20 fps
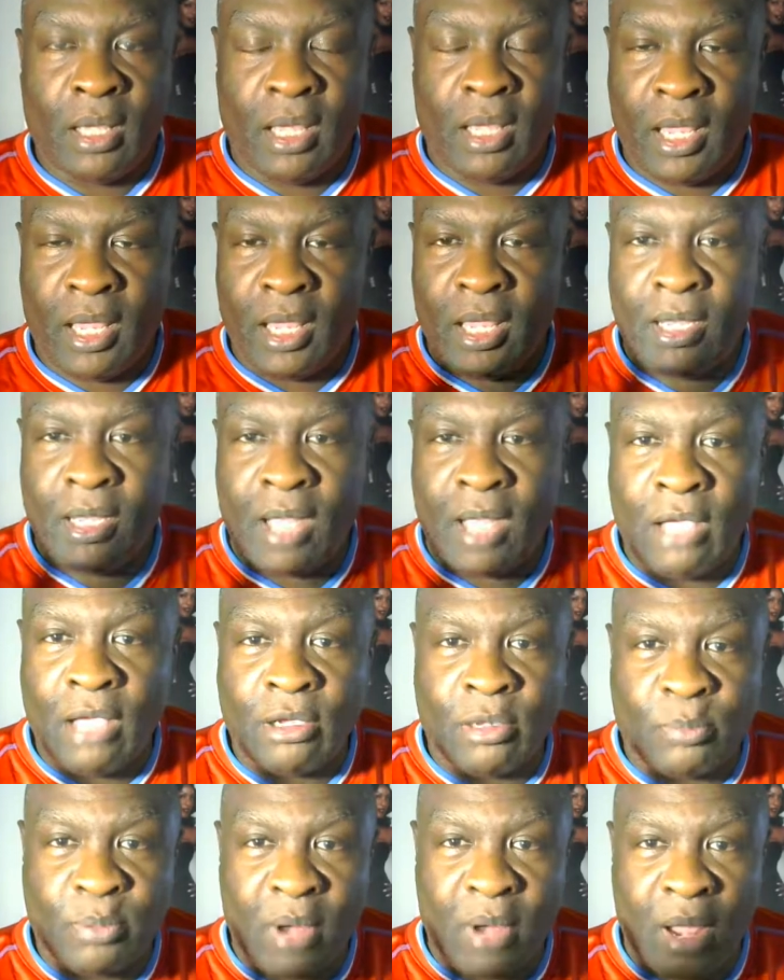and I
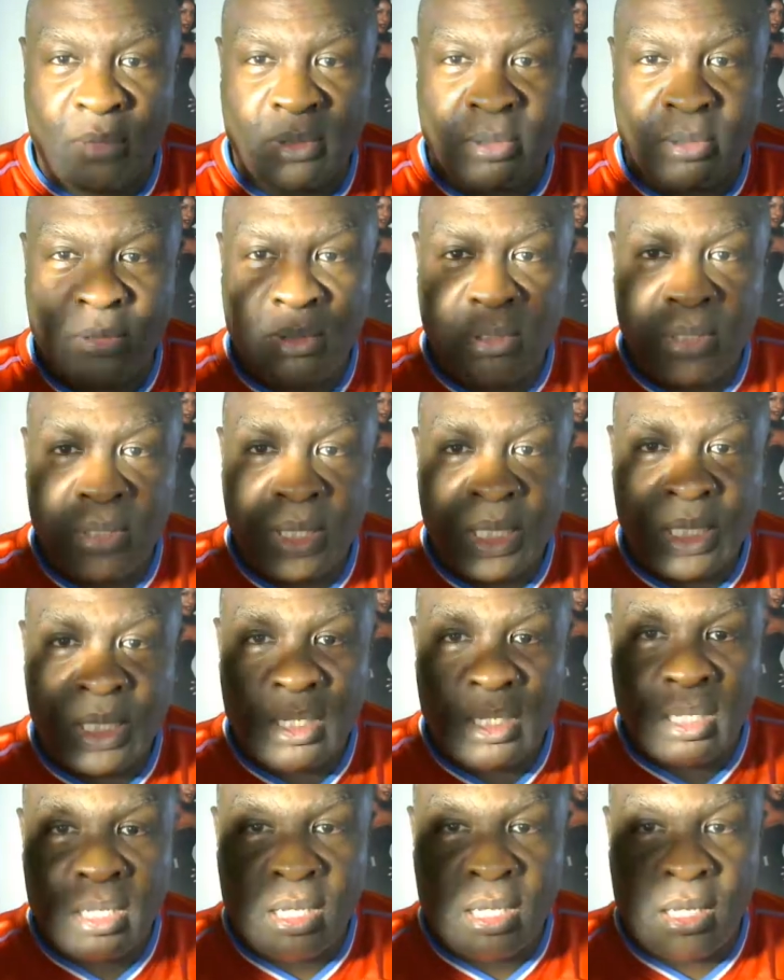could probably
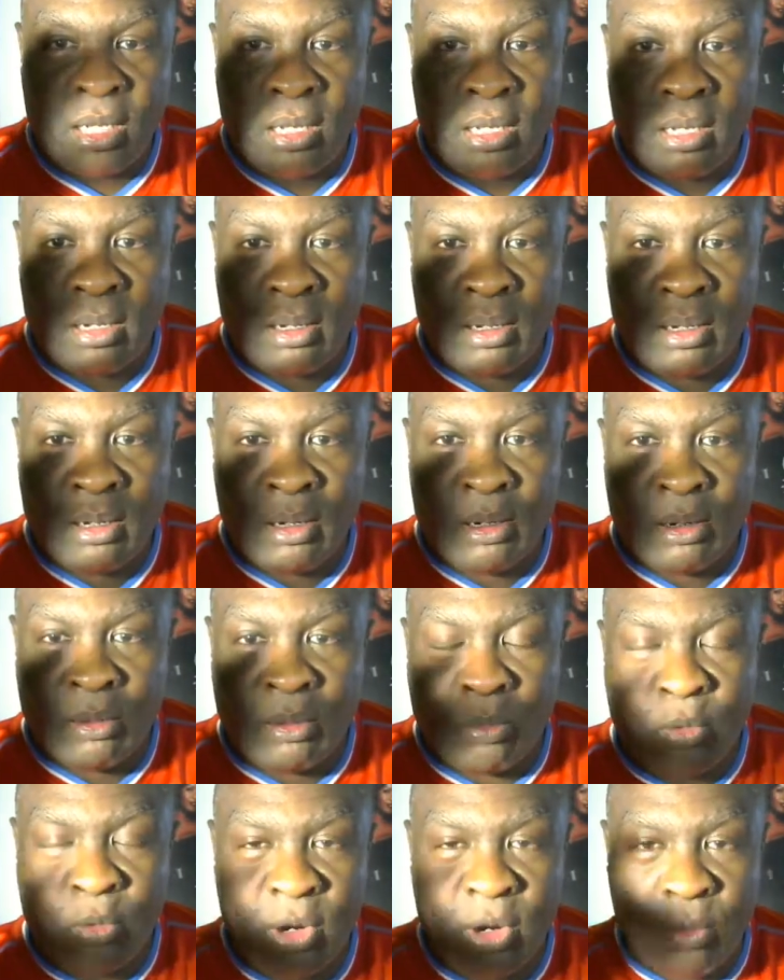
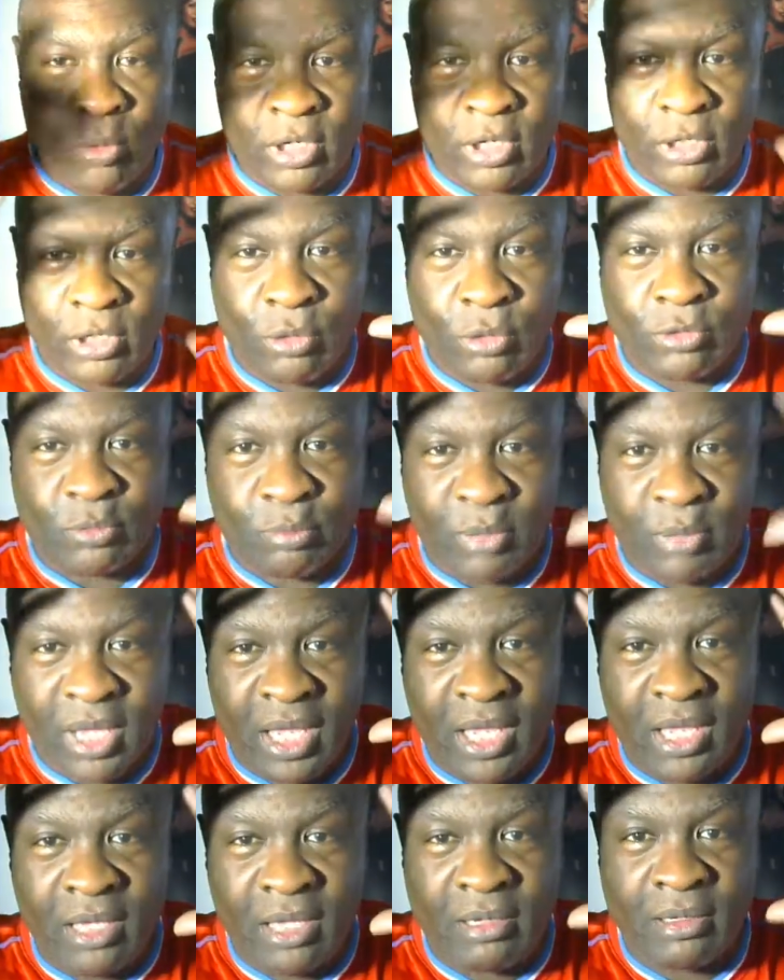wear one of those
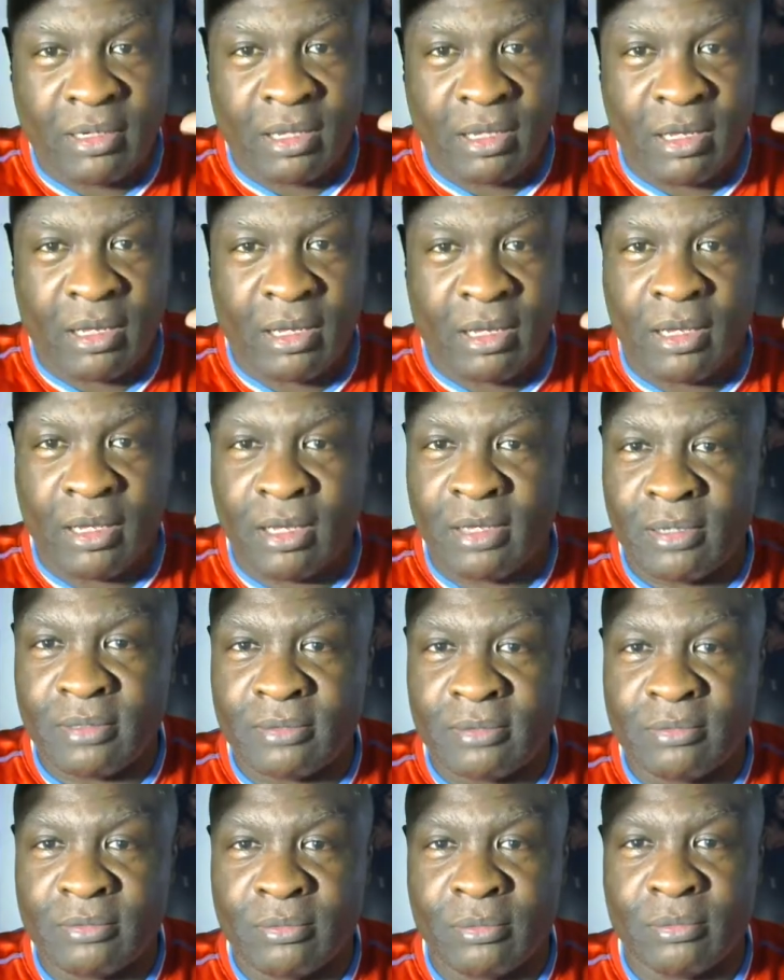men uh,
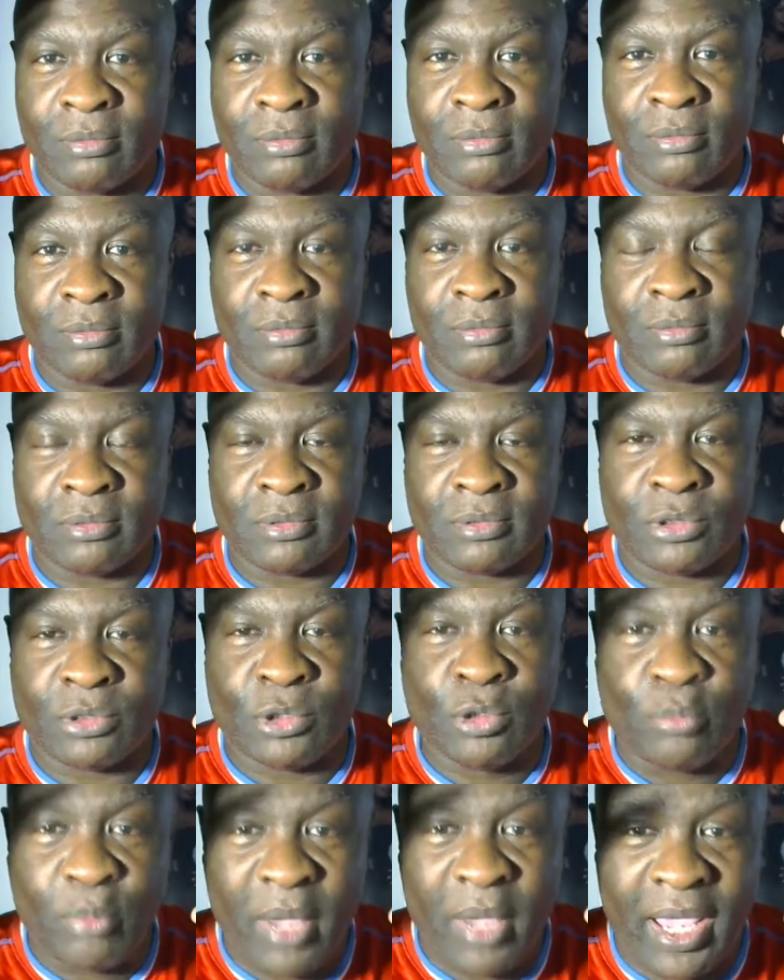
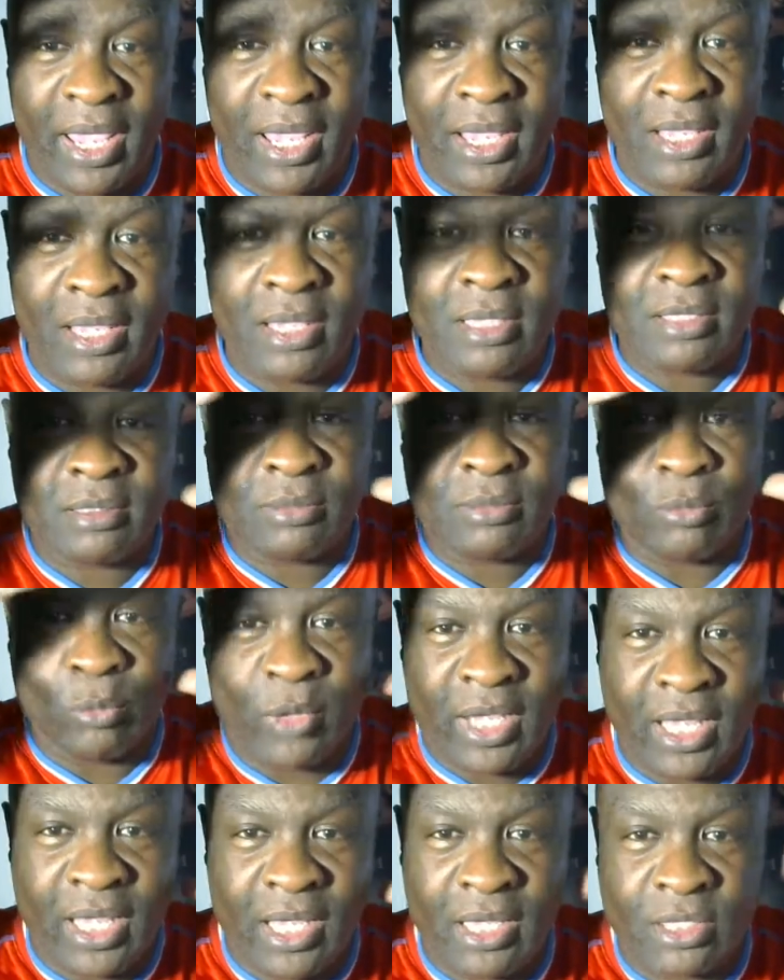toupees,
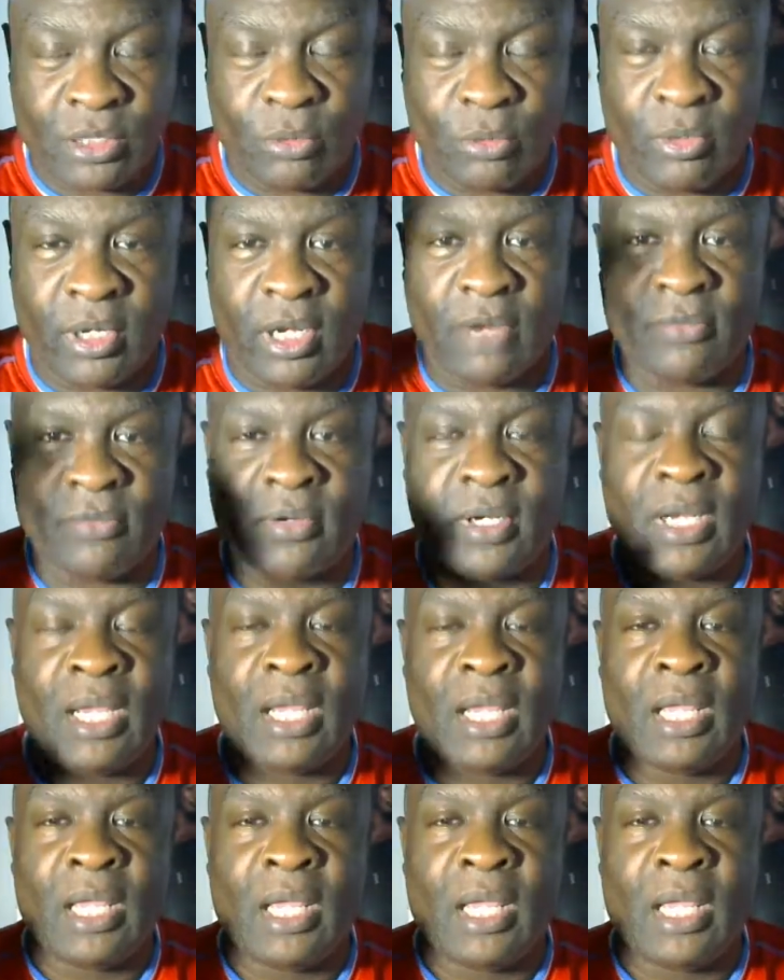wigs, or whatever.